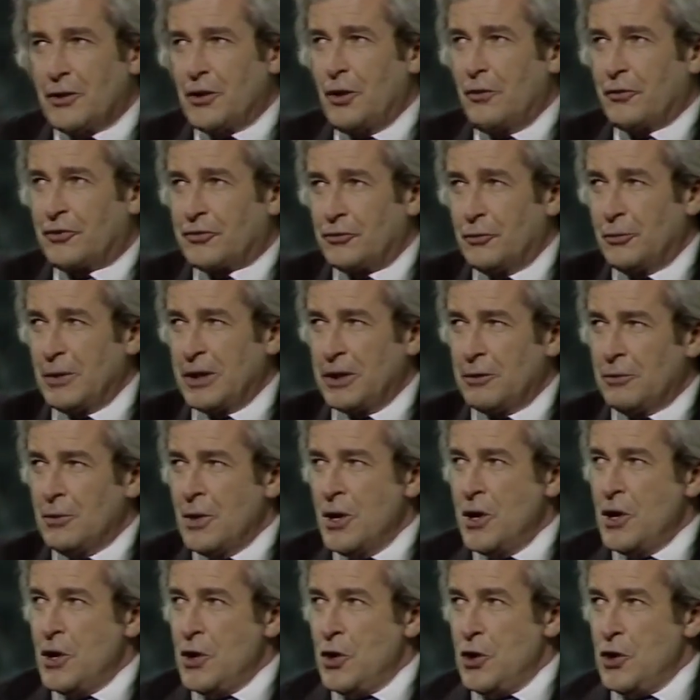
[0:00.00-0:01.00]
go through where you
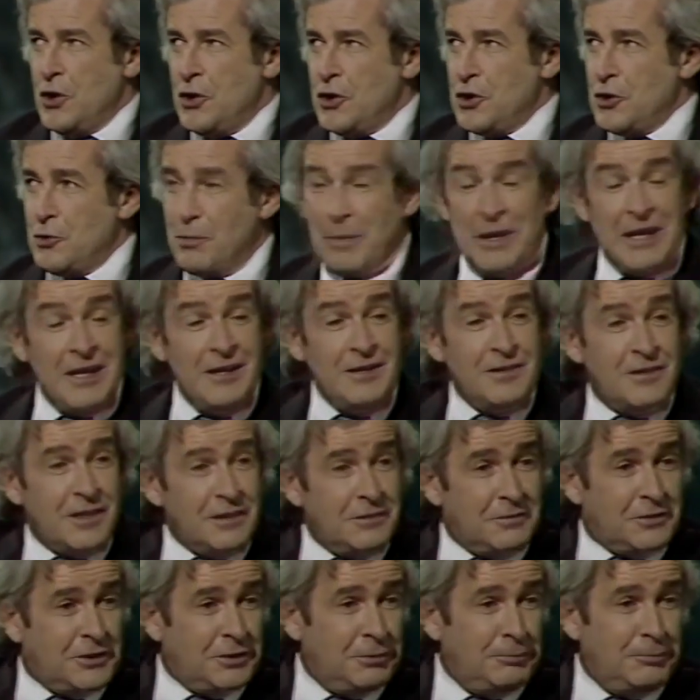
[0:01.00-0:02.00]
begin to
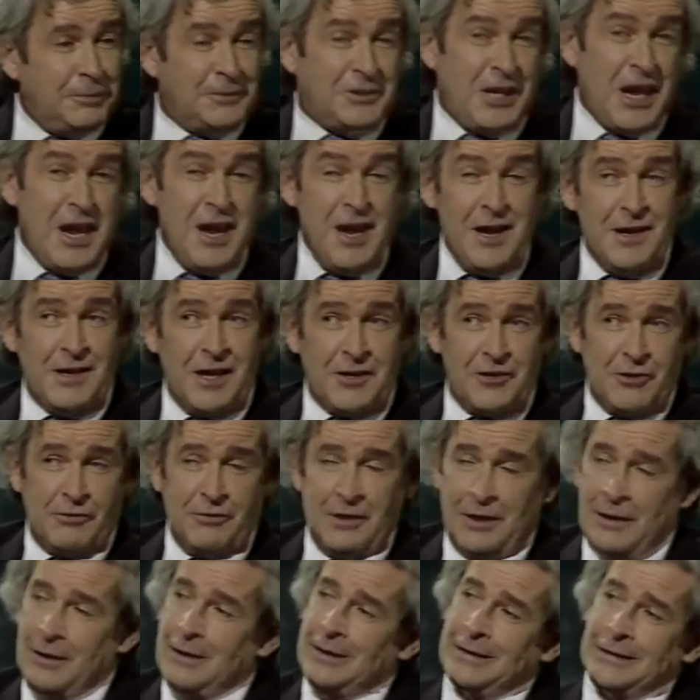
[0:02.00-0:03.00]
pretend that you're
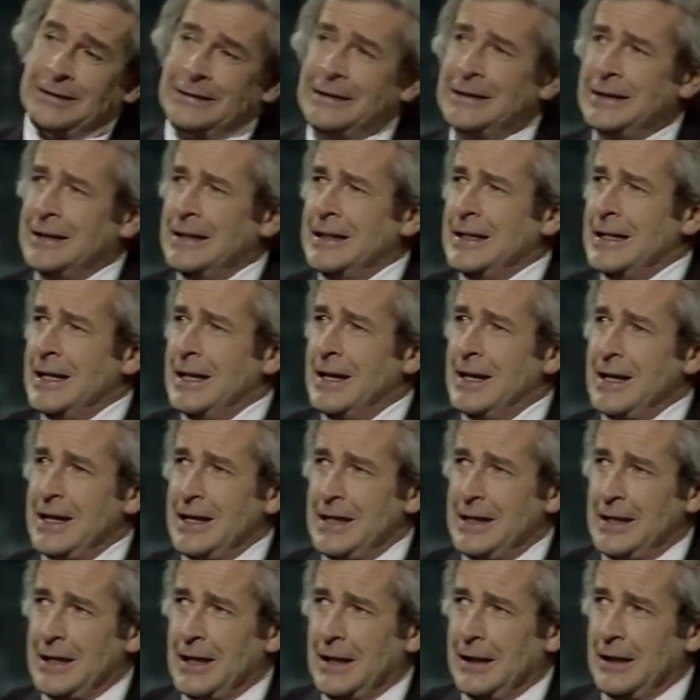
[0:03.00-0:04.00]

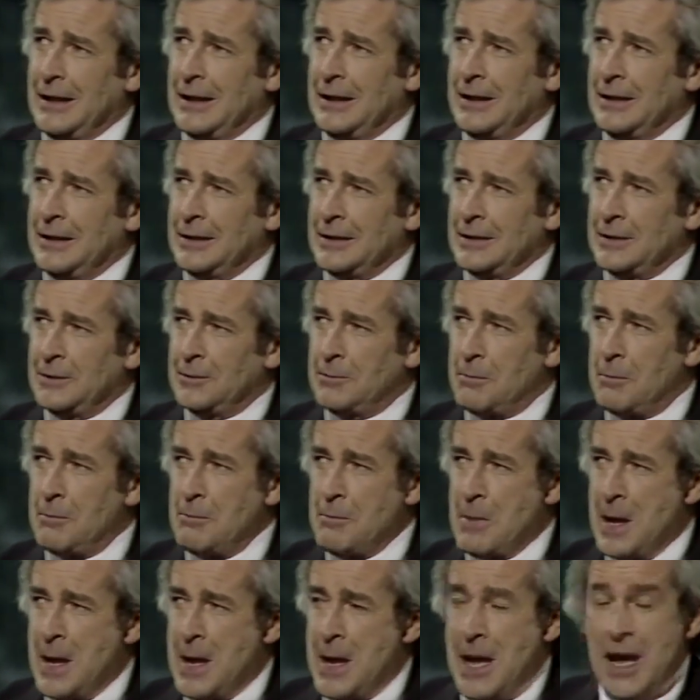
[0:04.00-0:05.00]
the
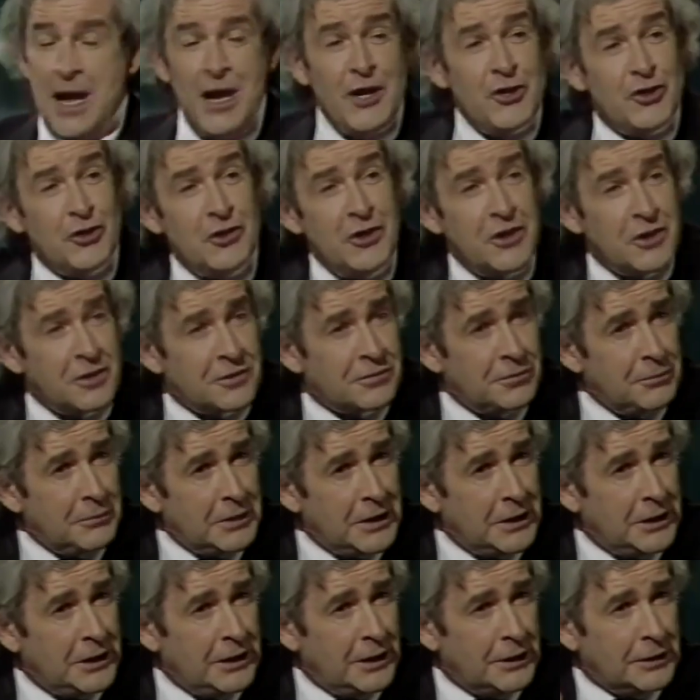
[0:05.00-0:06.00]
engineers from
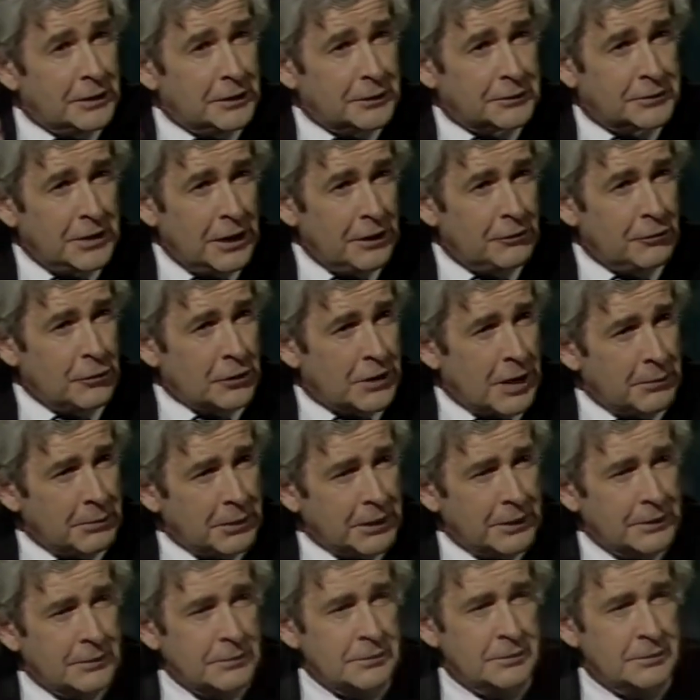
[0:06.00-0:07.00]
the telephone company.